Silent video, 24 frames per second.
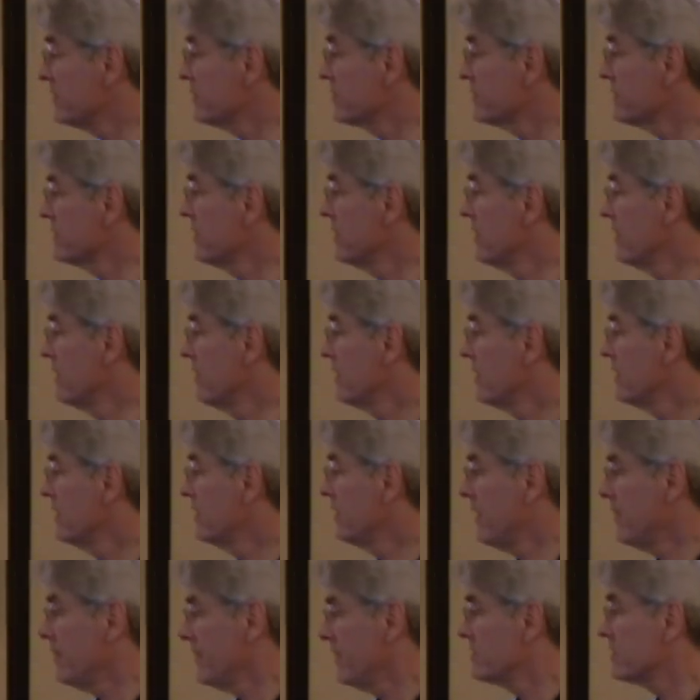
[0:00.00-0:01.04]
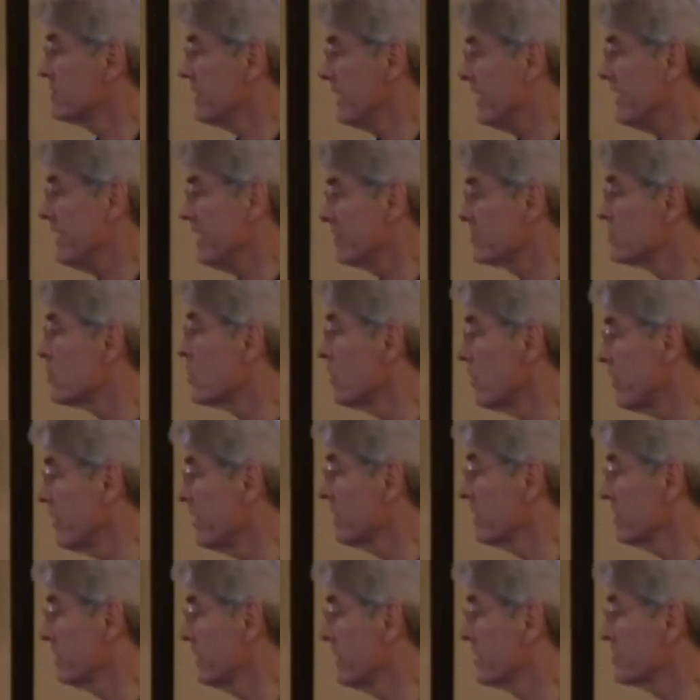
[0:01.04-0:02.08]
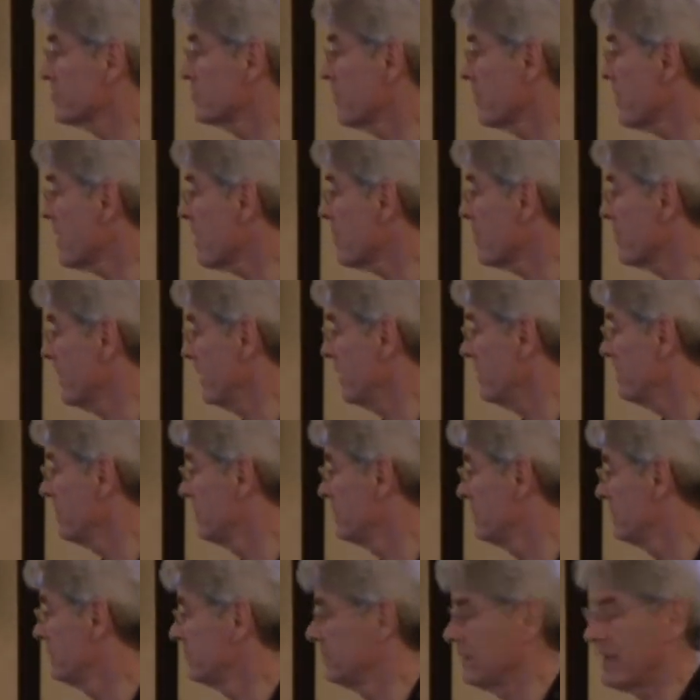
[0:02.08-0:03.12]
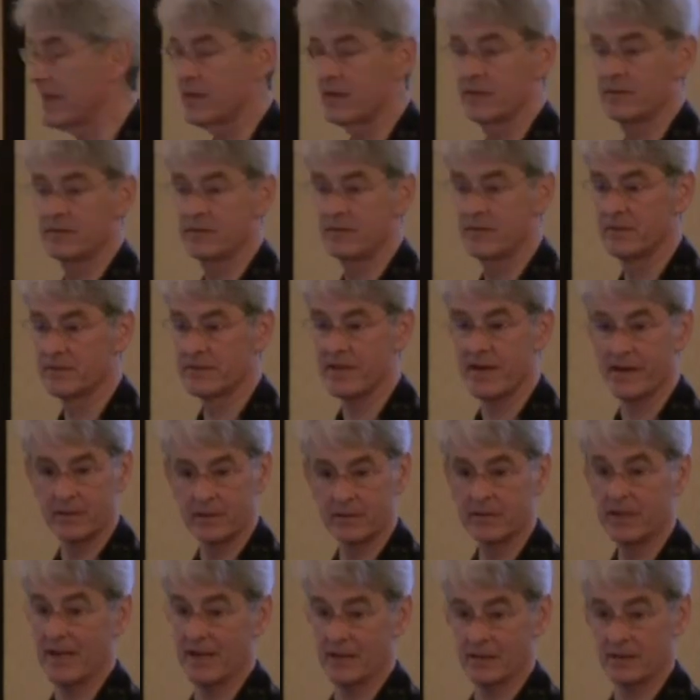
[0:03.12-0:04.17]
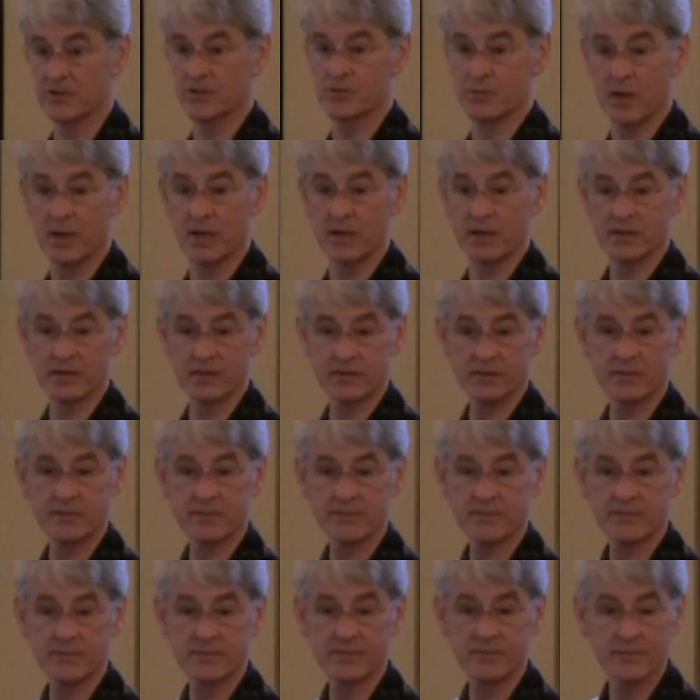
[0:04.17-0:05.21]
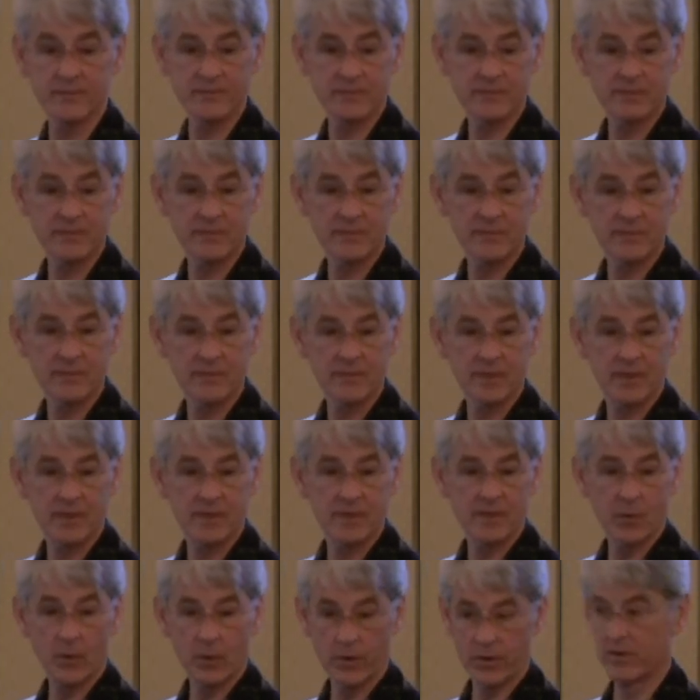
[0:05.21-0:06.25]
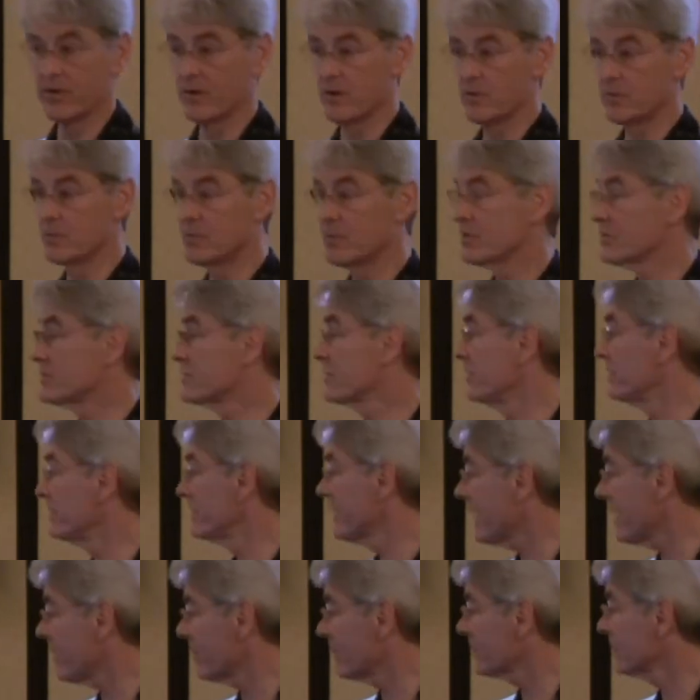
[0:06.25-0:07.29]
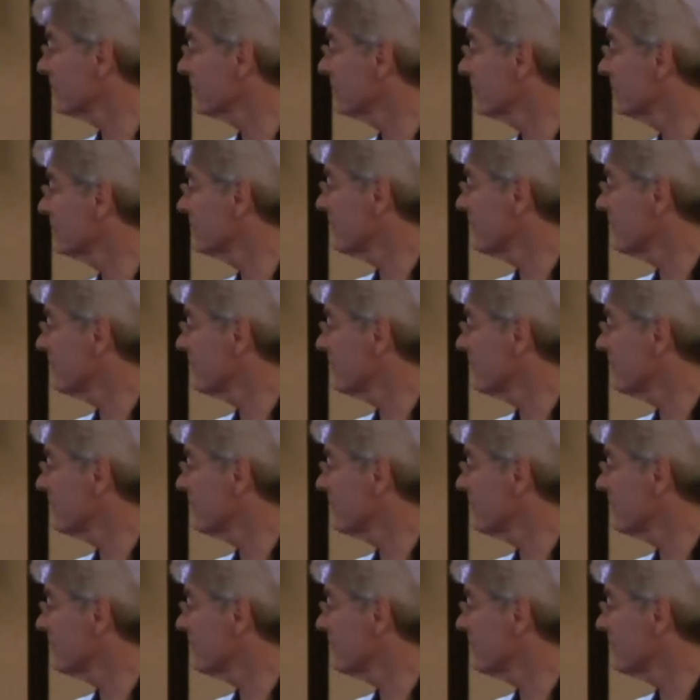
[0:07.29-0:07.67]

is, that means it is her intellectual property, like the title Atlas Shrugged, or her own personal name.